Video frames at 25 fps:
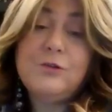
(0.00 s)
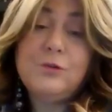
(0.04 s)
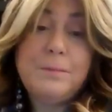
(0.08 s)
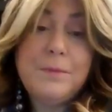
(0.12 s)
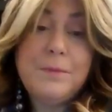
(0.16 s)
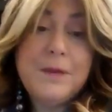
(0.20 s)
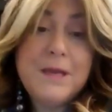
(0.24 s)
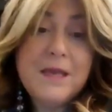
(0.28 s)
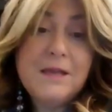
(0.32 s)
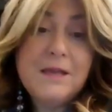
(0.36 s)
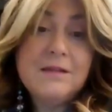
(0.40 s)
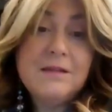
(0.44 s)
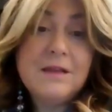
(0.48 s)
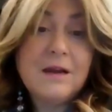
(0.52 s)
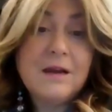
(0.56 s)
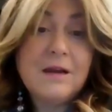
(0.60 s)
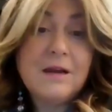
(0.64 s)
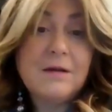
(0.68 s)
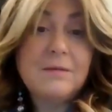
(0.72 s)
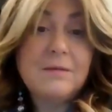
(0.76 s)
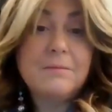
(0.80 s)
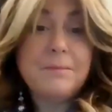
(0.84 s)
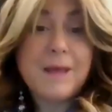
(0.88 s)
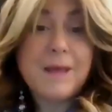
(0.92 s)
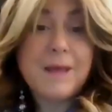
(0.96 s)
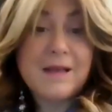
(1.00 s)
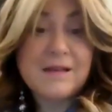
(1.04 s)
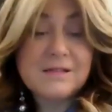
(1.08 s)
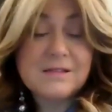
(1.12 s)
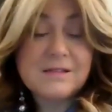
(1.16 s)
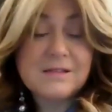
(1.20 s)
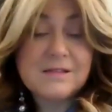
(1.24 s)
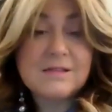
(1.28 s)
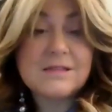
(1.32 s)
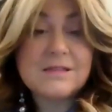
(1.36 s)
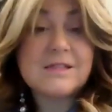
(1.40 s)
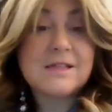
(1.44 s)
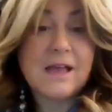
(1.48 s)
be their
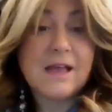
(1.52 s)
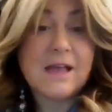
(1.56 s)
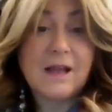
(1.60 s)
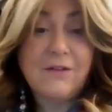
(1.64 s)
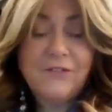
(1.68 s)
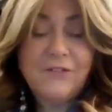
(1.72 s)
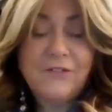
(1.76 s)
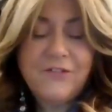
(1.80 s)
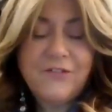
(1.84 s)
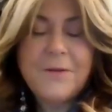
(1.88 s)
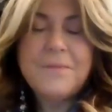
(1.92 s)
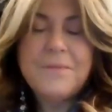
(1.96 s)
best self.